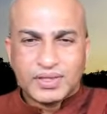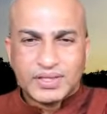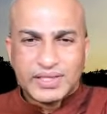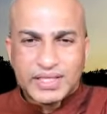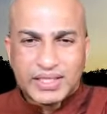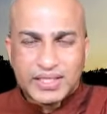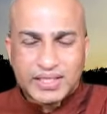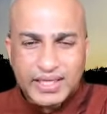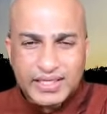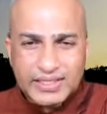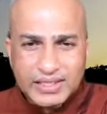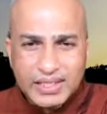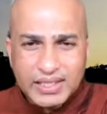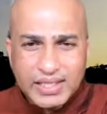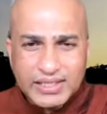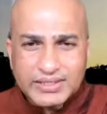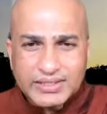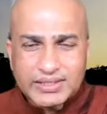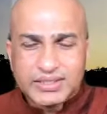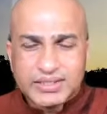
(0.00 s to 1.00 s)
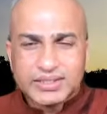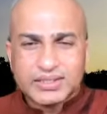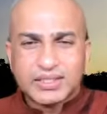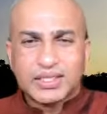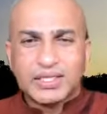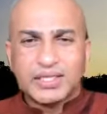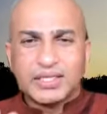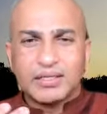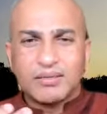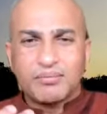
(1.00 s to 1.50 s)
The restlessness,
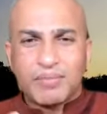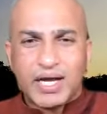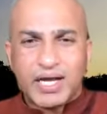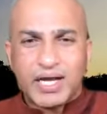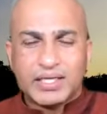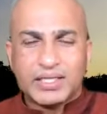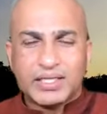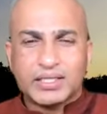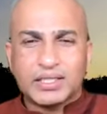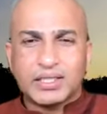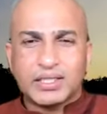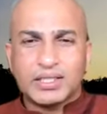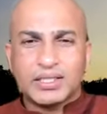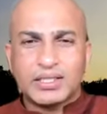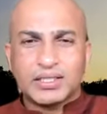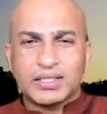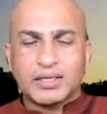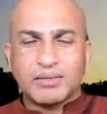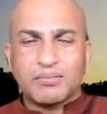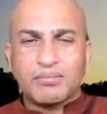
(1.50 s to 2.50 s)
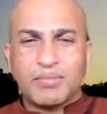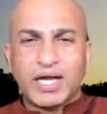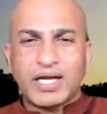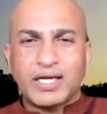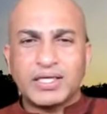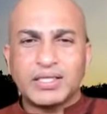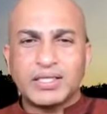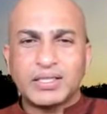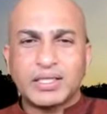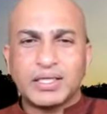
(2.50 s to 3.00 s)
little by little,
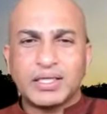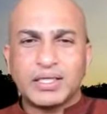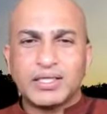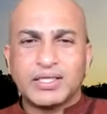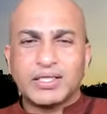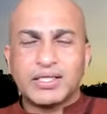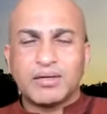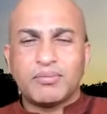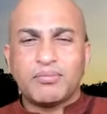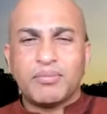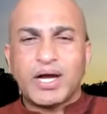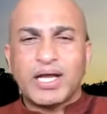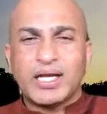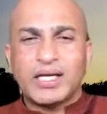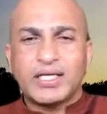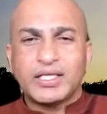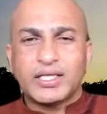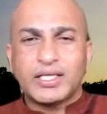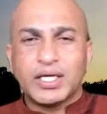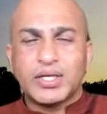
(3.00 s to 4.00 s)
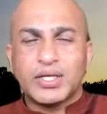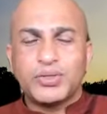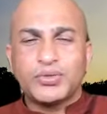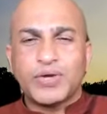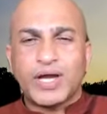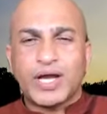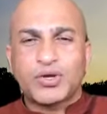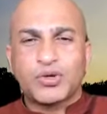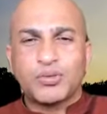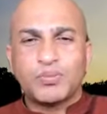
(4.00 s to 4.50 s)

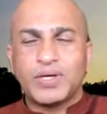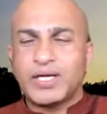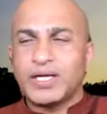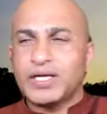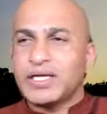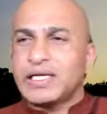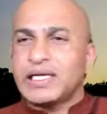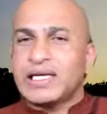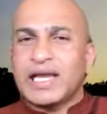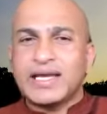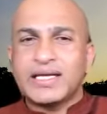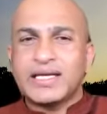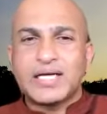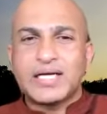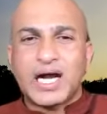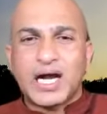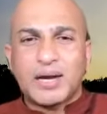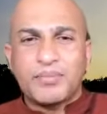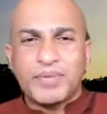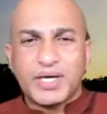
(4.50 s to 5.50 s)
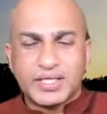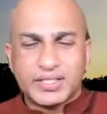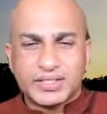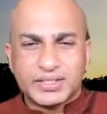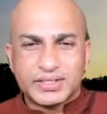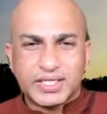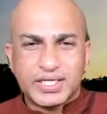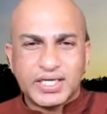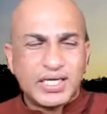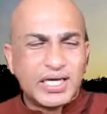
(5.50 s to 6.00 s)
you accumulate. It's like
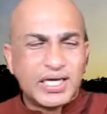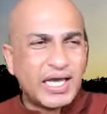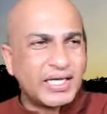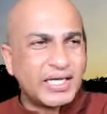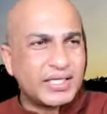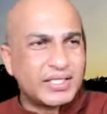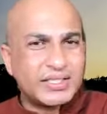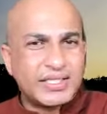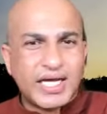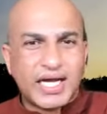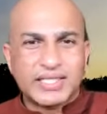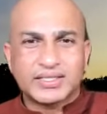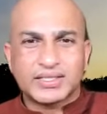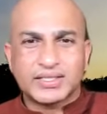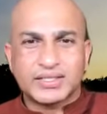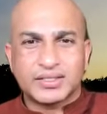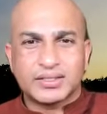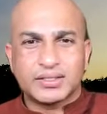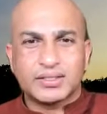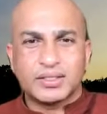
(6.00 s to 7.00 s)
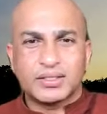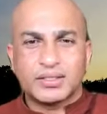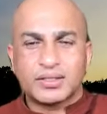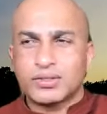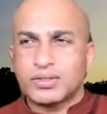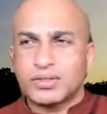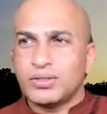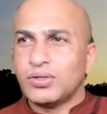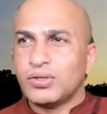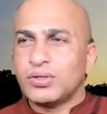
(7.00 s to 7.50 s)
garbage. It's like dust.
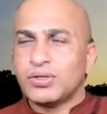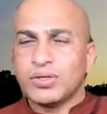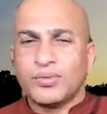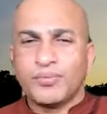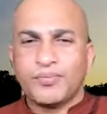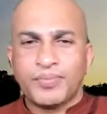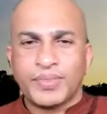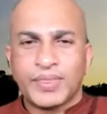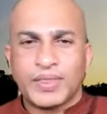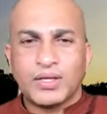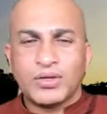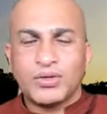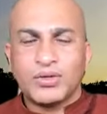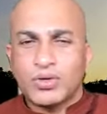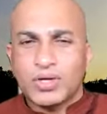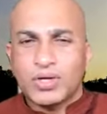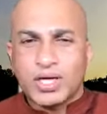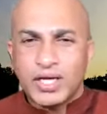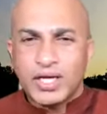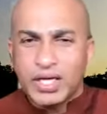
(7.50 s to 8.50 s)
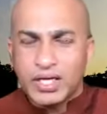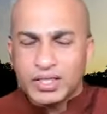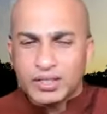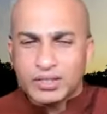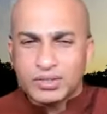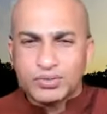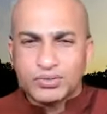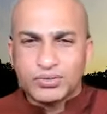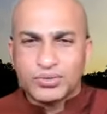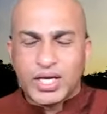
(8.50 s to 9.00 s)
Look, you clean
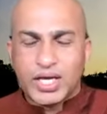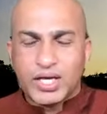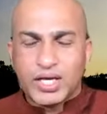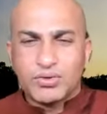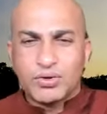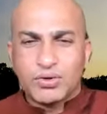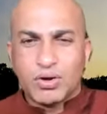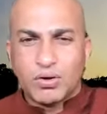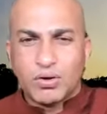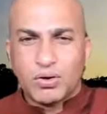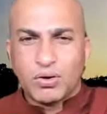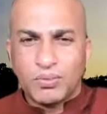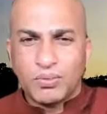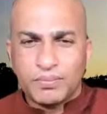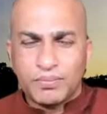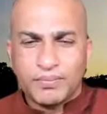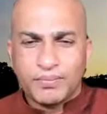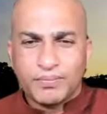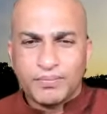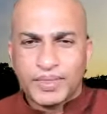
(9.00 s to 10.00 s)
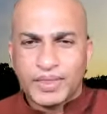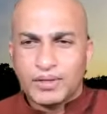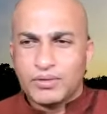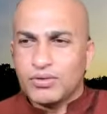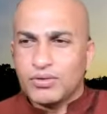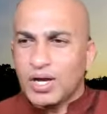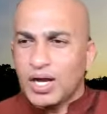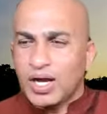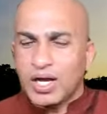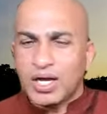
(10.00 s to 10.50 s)
today your home,
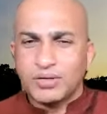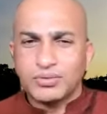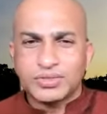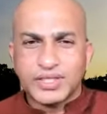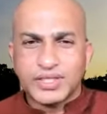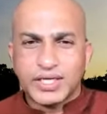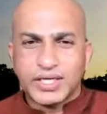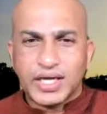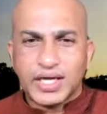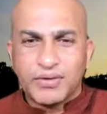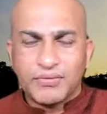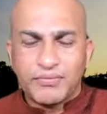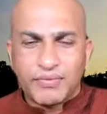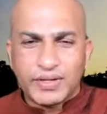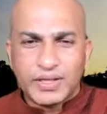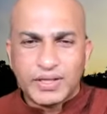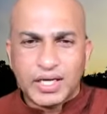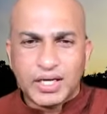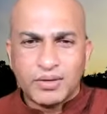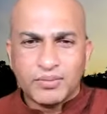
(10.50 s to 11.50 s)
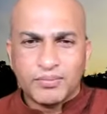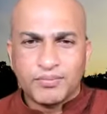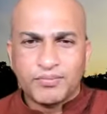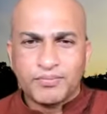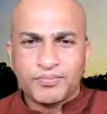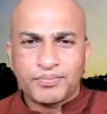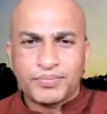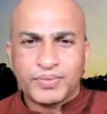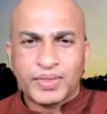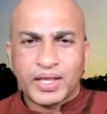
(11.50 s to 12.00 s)
your house, everything.
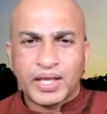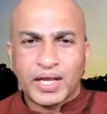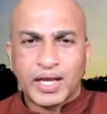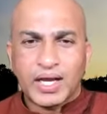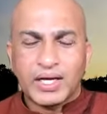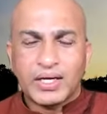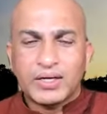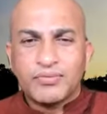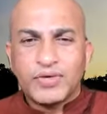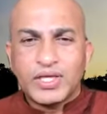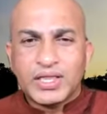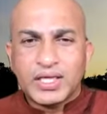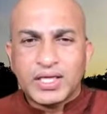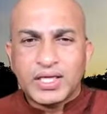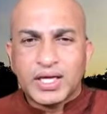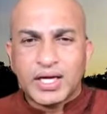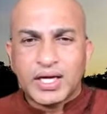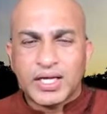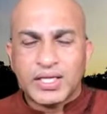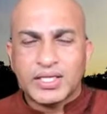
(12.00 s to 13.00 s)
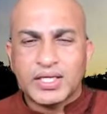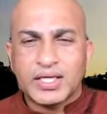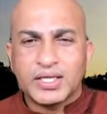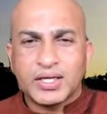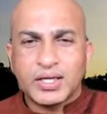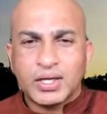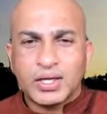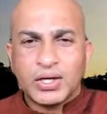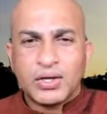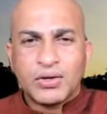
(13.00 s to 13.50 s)
And within
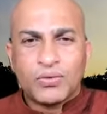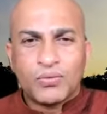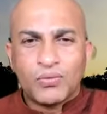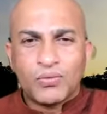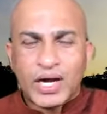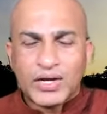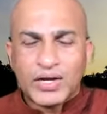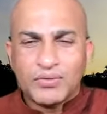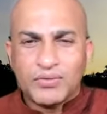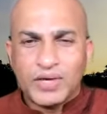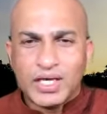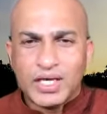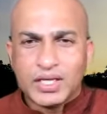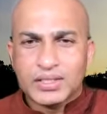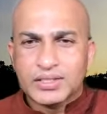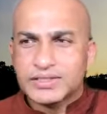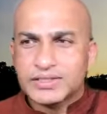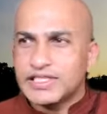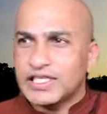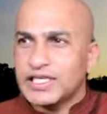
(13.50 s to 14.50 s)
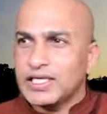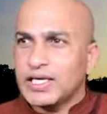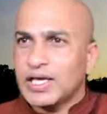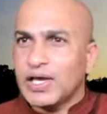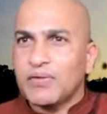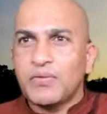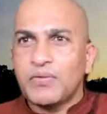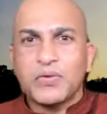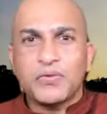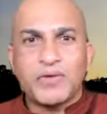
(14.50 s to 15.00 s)
another 1 week, see
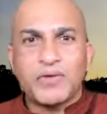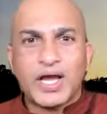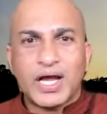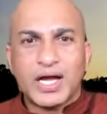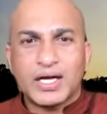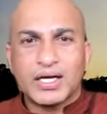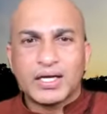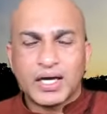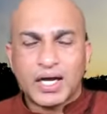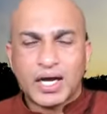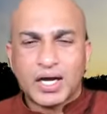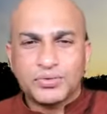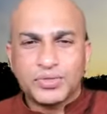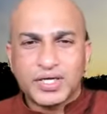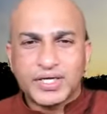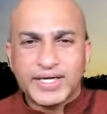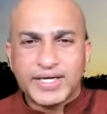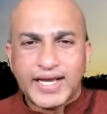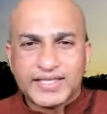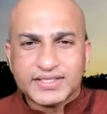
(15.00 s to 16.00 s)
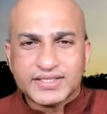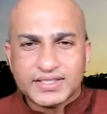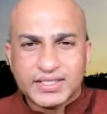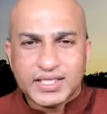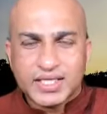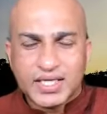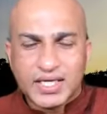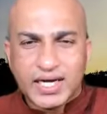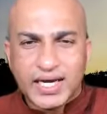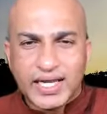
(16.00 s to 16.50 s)
everywhere how the
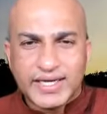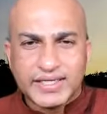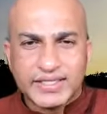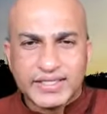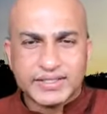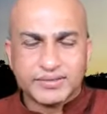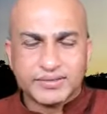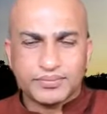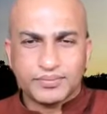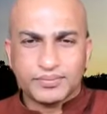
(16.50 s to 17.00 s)
dust collect.